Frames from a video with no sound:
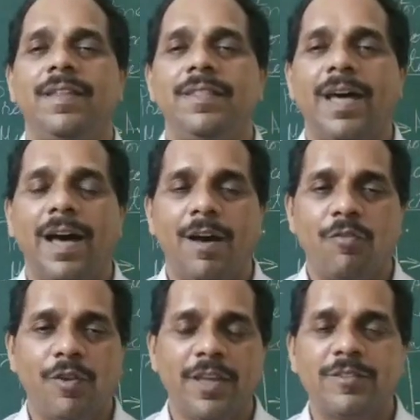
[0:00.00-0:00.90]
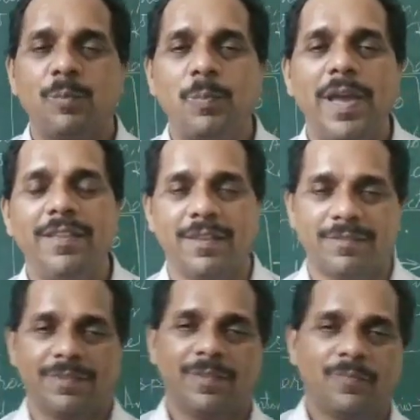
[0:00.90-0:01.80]
the first
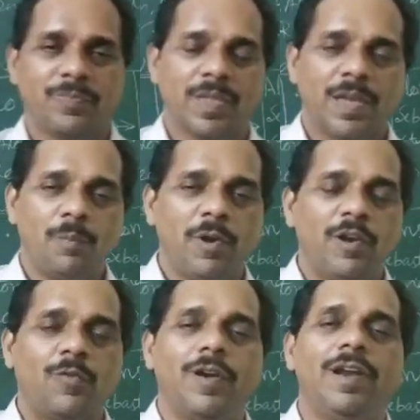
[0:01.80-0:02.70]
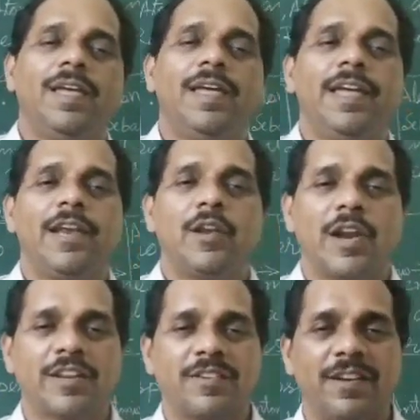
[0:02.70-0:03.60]
pages. Beautiful
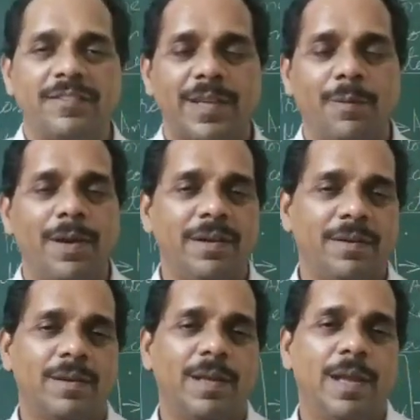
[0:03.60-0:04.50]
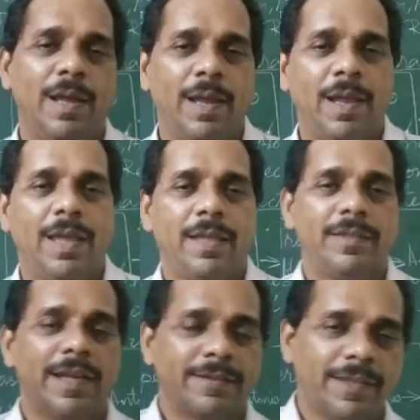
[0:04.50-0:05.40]
introduction is given.
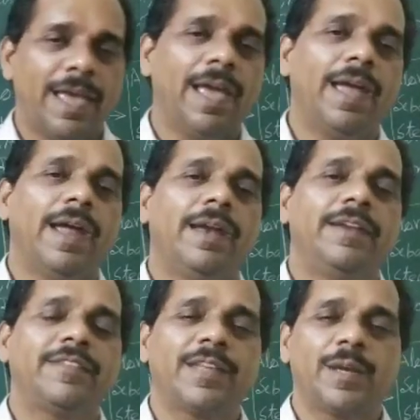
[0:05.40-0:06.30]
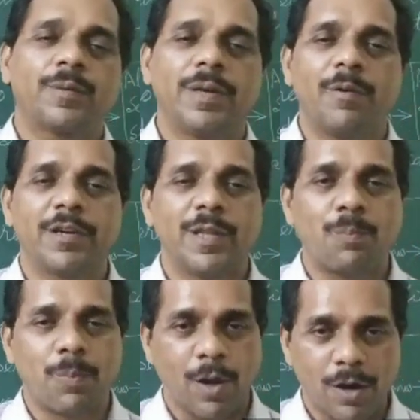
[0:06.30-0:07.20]
There is a description about the
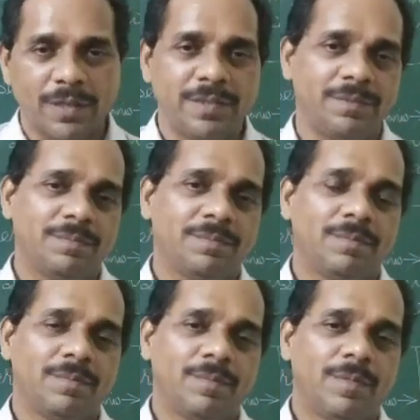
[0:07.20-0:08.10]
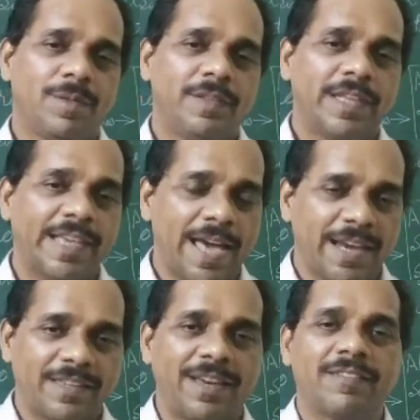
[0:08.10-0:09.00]
plot. The
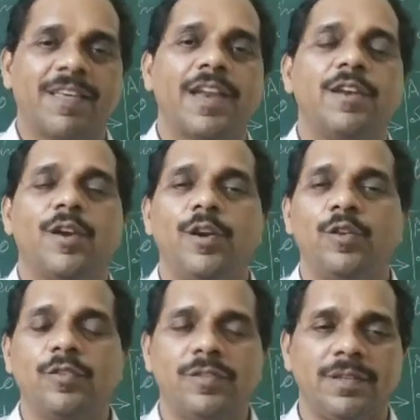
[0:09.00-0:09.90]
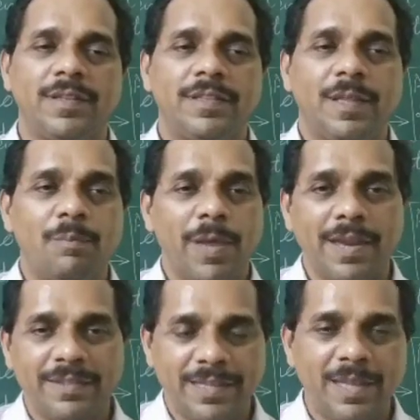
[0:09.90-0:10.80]
characters are introduced. The
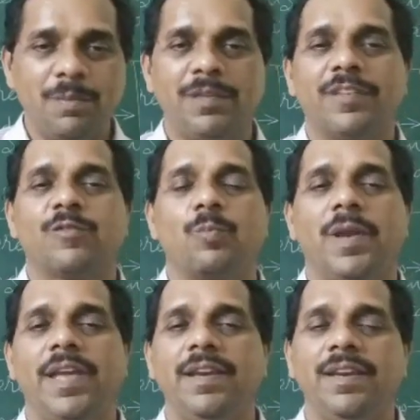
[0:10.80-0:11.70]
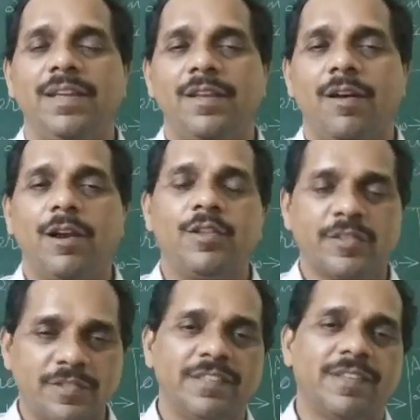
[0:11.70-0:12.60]
main theme is explained. All
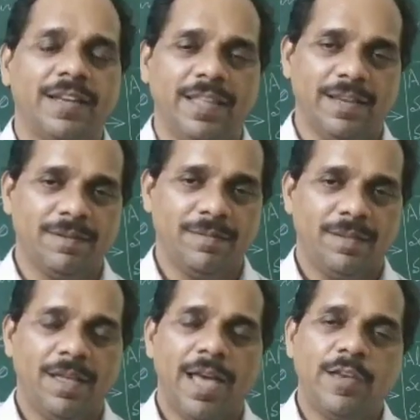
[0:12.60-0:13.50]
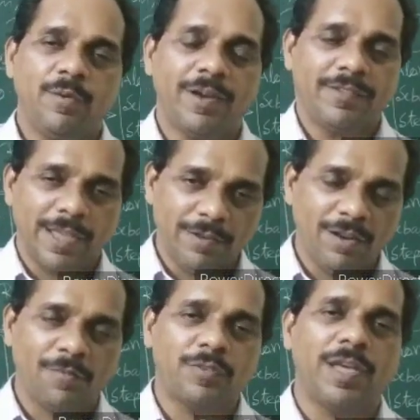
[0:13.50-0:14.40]
those things are there. And towards the end
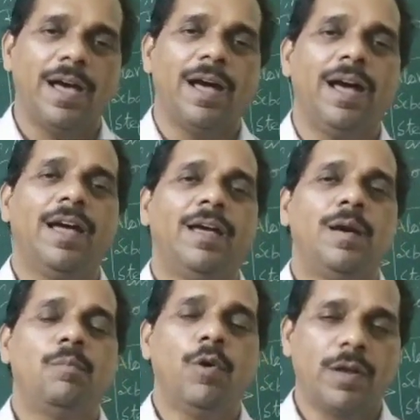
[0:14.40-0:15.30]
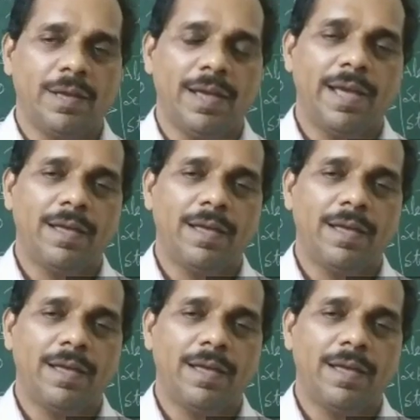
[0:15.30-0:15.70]
of the book,